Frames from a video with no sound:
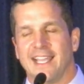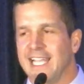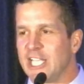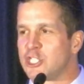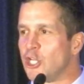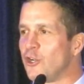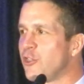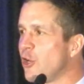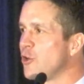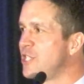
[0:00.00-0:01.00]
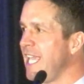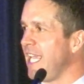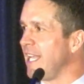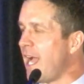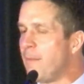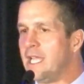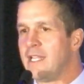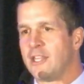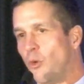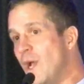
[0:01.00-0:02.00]
It's 3rd and 13. I mean,
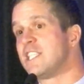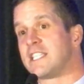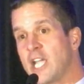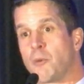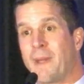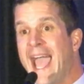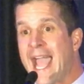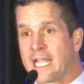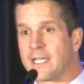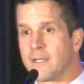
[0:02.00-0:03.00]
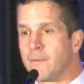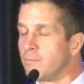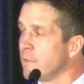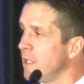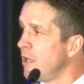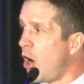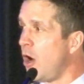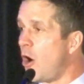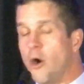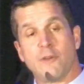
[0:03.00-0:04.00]
and the wind's at their back.
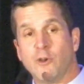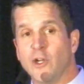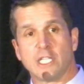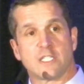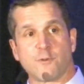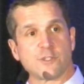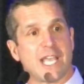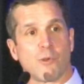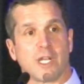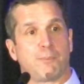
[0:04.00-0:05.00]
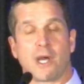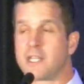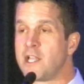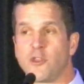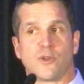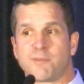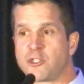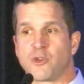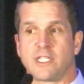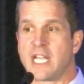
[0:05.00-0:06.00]
If we don't get this first down, we're going to punt another one up to
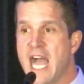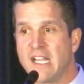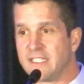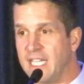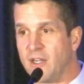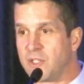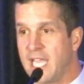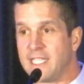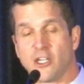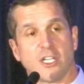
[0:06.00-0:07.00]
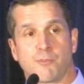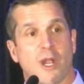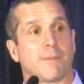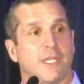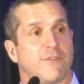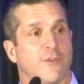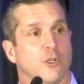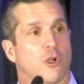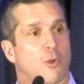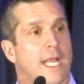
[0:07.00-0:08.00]
Trendon Holiday, okay? And they're going to probably be in field
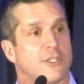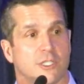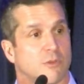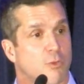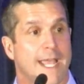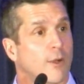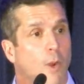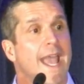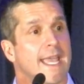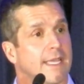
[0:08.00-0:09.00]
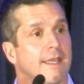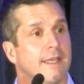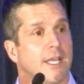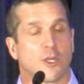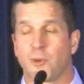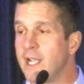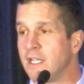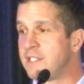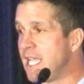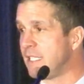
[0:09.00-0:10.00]
goal range right away. And they're probably going
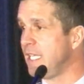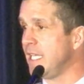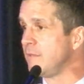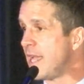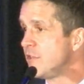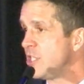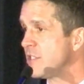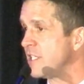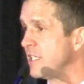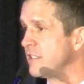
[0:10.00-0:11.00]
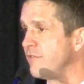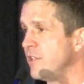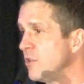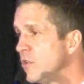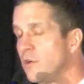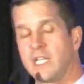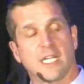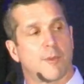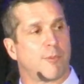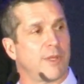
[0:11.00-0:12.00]
to take a knee and have a chance to kick the field goal, get a
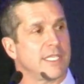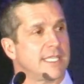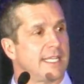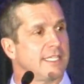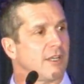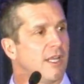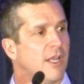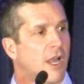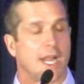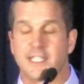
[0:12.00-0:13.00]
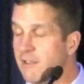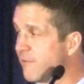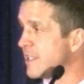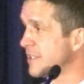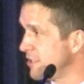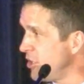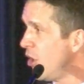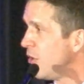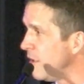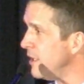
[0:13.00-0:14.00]
couple plays down in there. All right, defense, let's go.